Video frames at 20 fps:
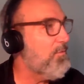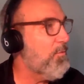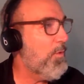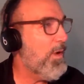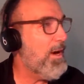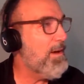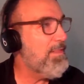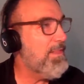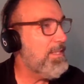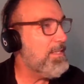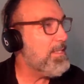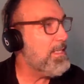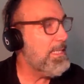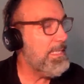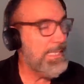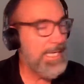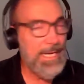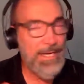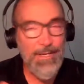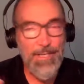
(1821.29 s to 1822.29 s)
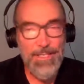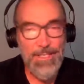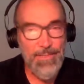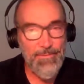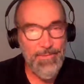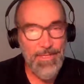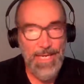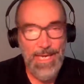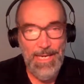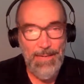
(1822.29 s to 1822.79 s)
where this
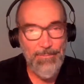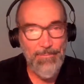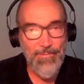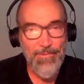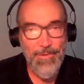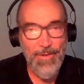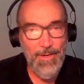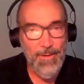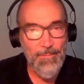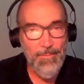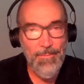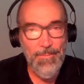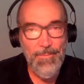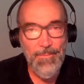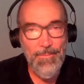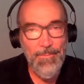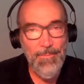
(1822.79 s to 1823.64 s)
narrative came from,